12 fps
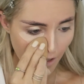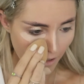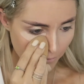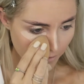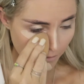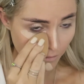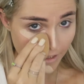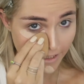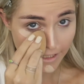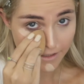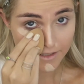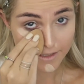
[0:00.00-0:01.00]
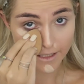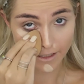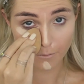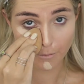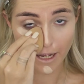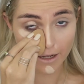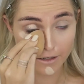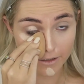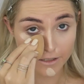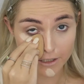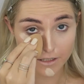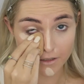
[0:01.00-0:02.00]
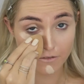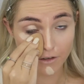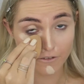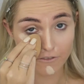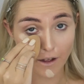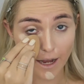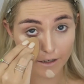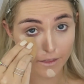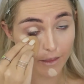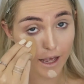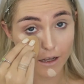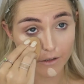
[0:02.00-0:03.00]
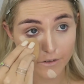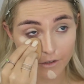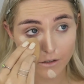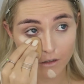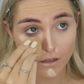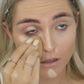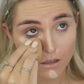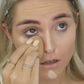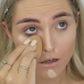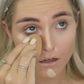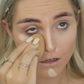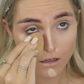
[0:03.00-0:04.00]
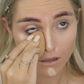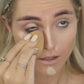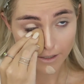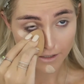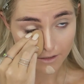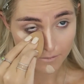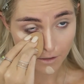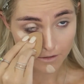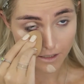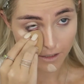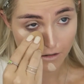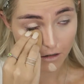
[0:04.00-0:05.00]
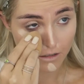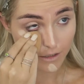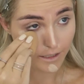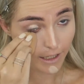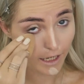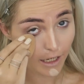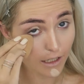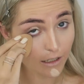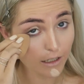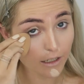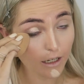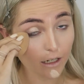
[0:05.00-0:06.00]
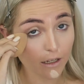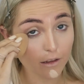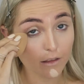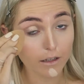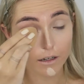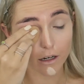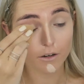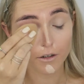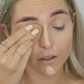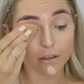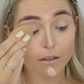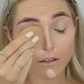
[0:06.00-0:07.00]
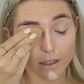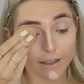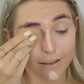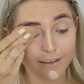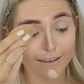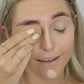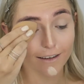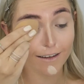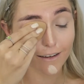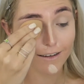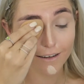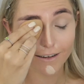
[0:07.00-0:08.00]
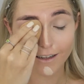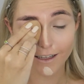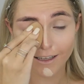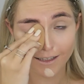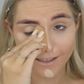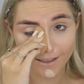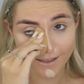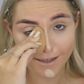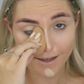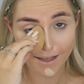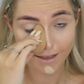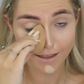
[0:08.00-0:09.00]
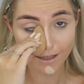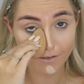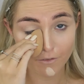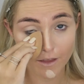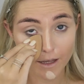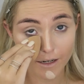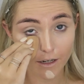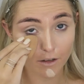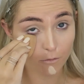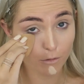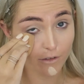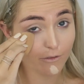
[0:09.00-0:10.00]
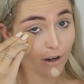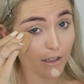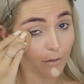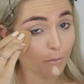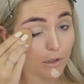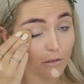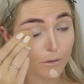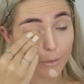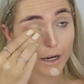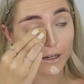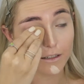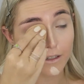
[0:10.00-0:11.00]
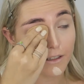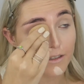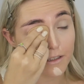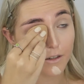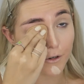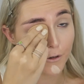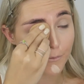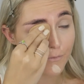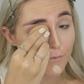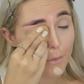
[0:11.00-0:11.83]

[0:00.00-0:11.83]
I really want to get his setting powder just for the fact that it smells like cotton candy, and I think I would love that, and it's really finely milled apparently, so